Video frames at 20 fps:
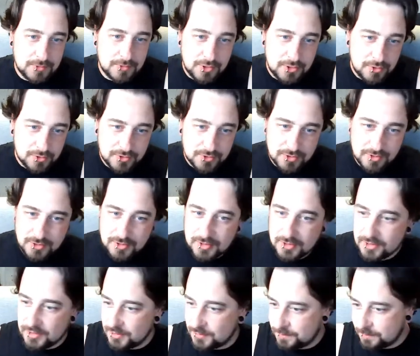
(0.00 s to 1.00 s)

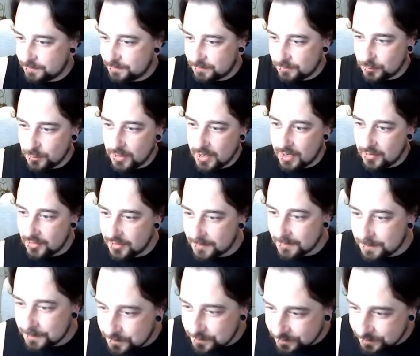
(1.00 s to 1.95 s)
Houston, whatever.